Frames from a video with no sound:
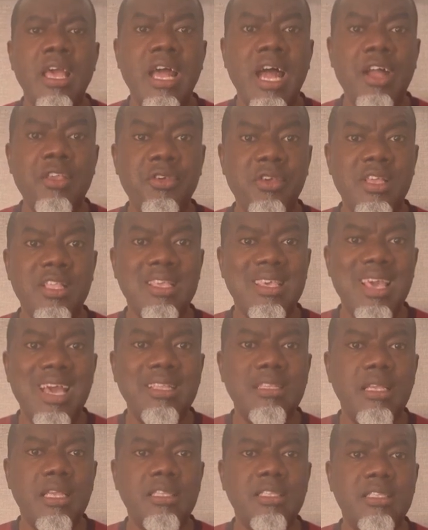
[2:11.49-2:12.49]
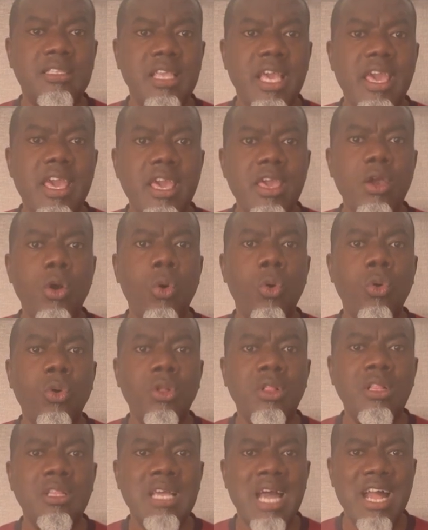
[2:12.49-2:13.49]
And you can get
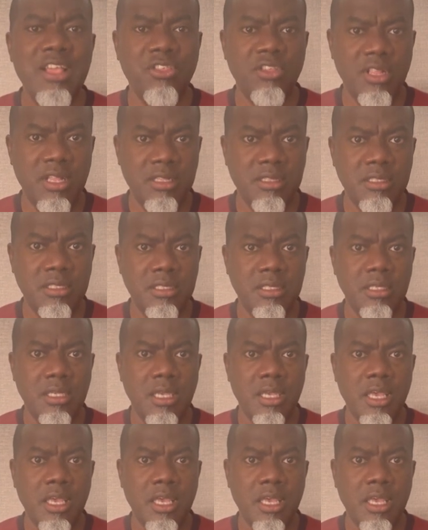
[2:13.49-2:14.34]
day-old hatchlings